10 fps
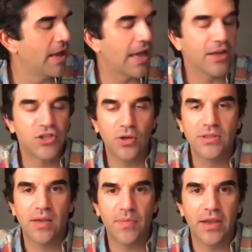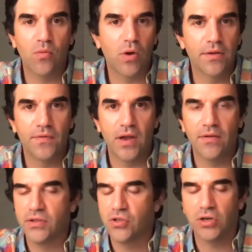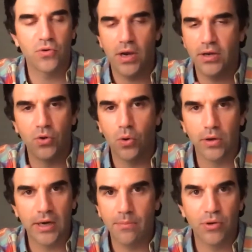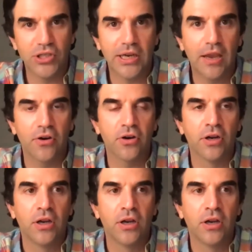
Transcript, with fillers: and I showed something and one of an instructor who I adore named Bridget Gaynor